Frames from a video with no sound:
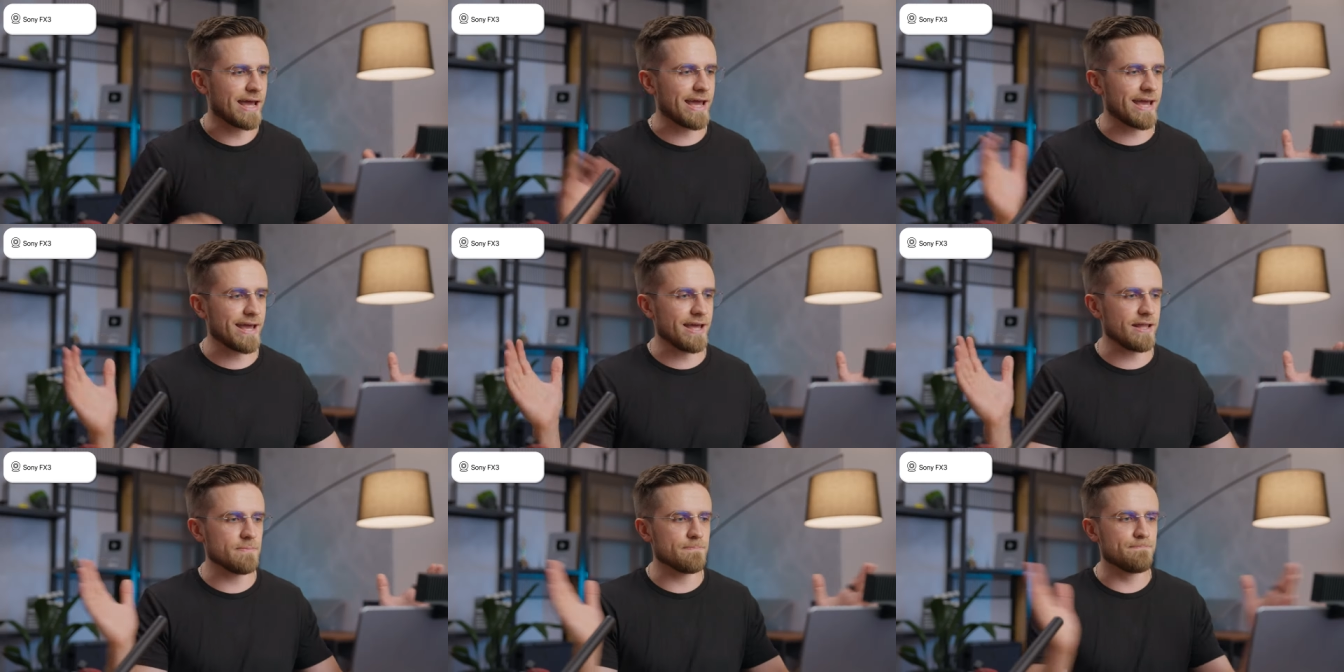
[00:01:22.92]

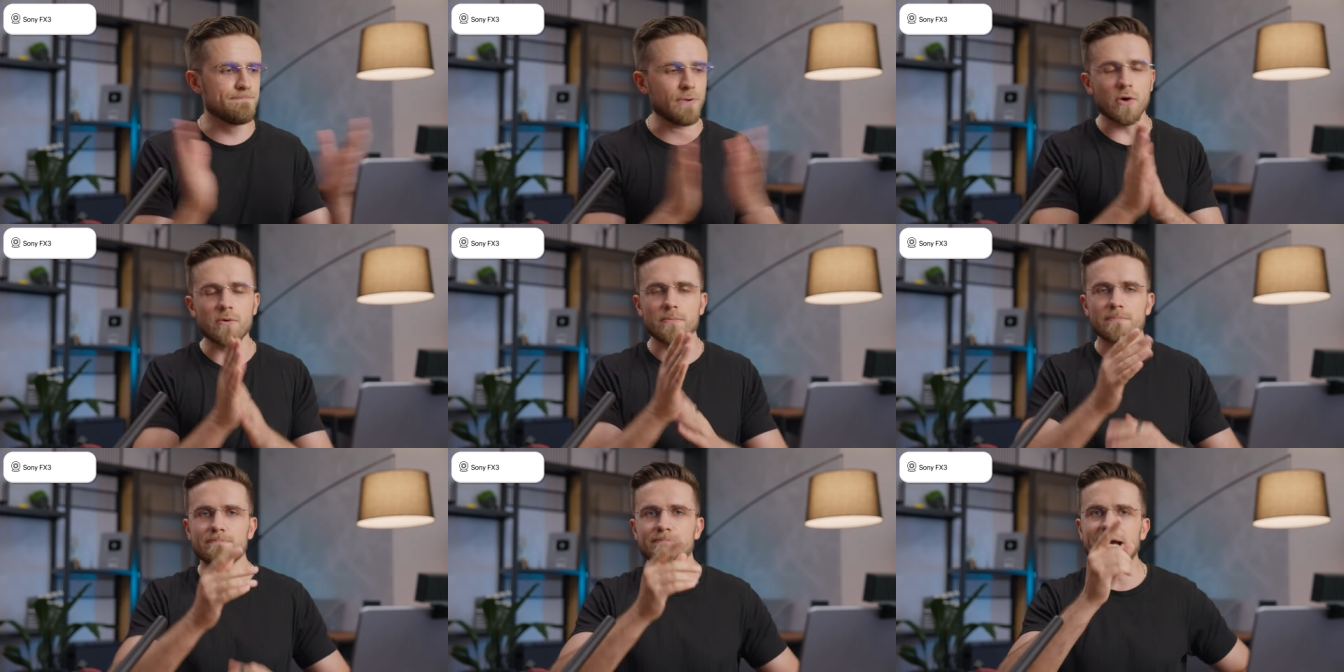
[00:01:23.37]
And
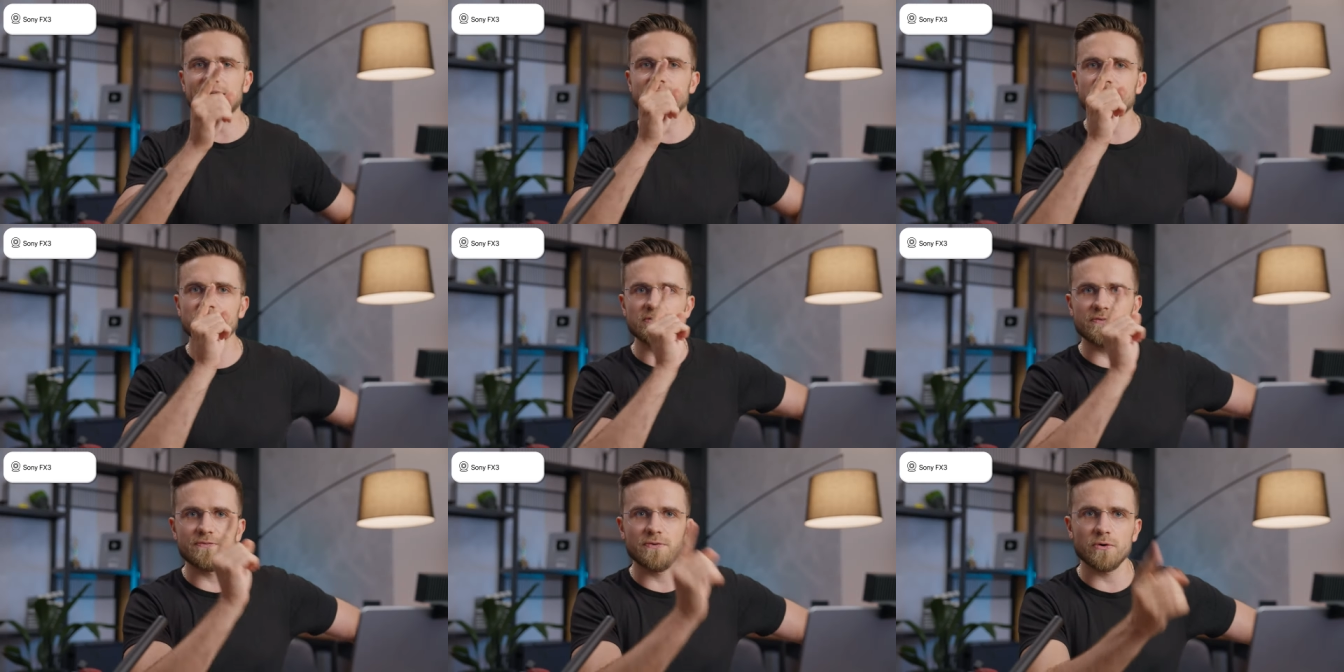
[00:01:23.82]
boom, back
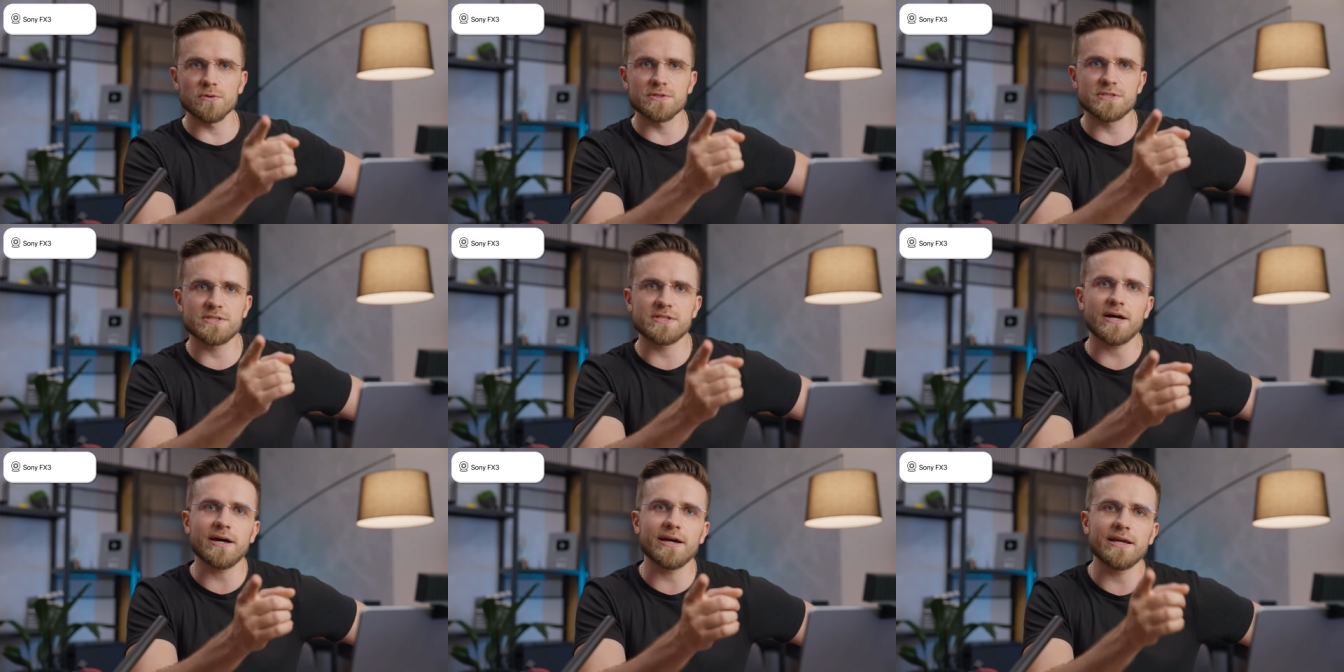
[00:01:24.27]
to the
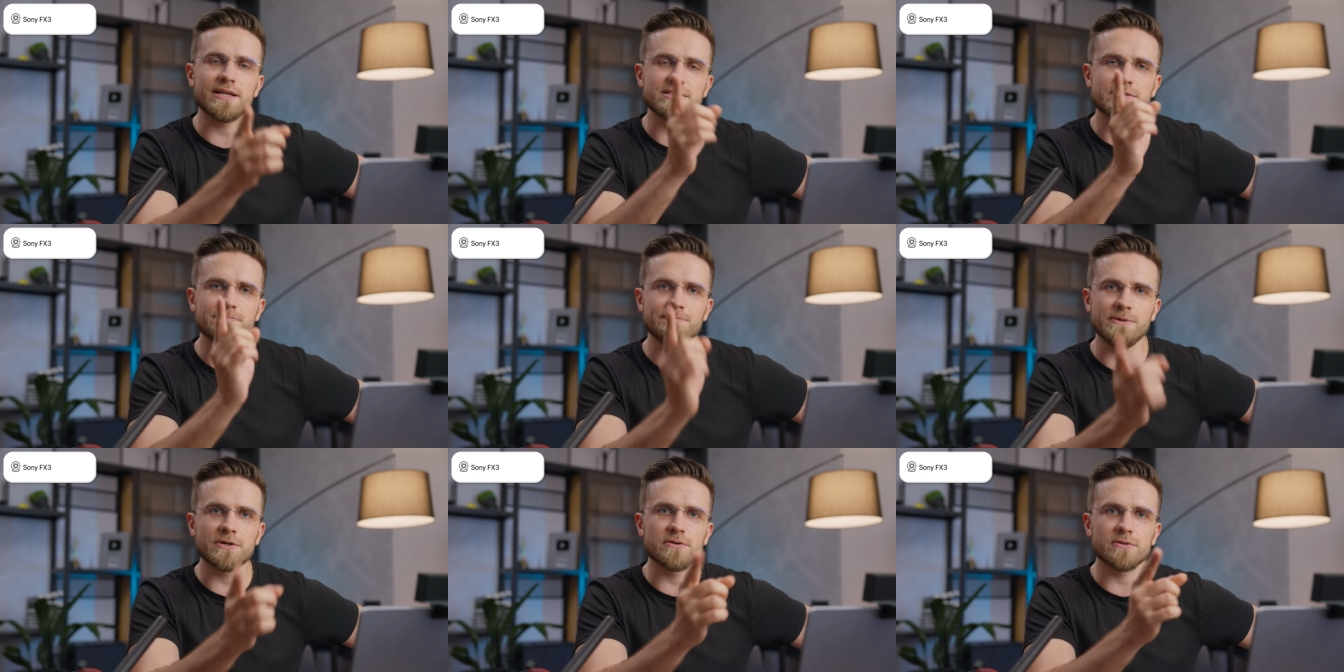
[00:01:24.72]

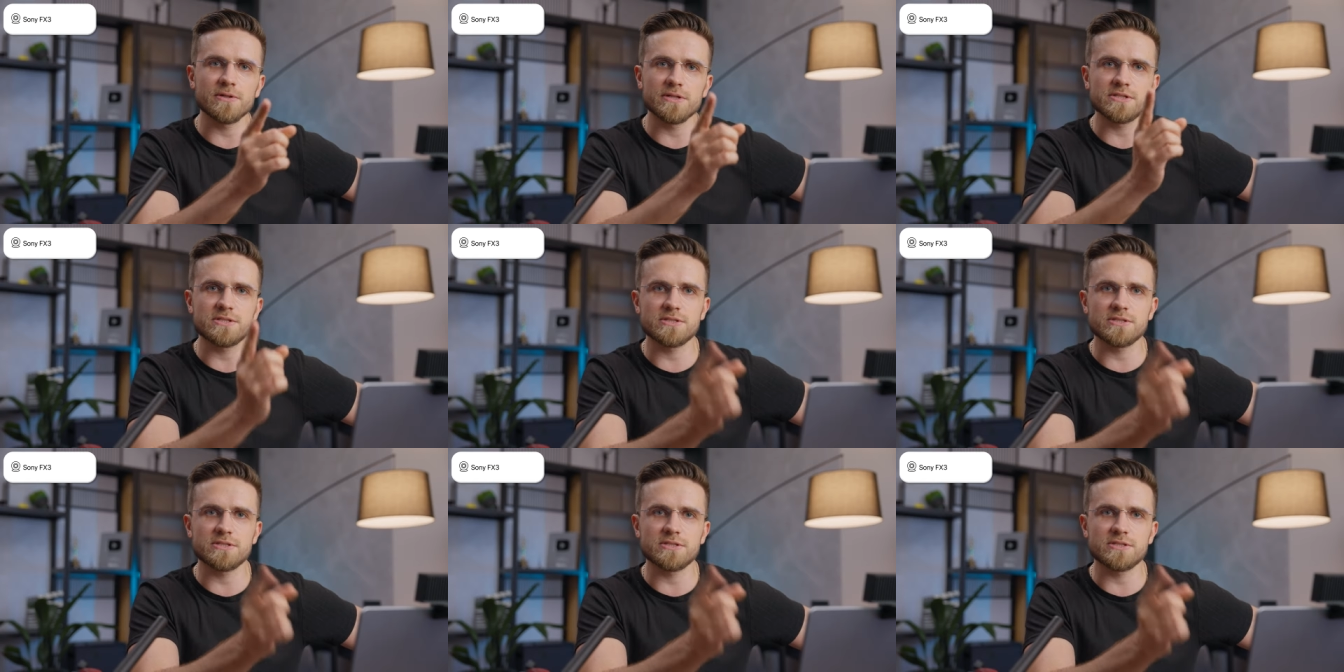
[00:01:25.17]
full-size mirrorless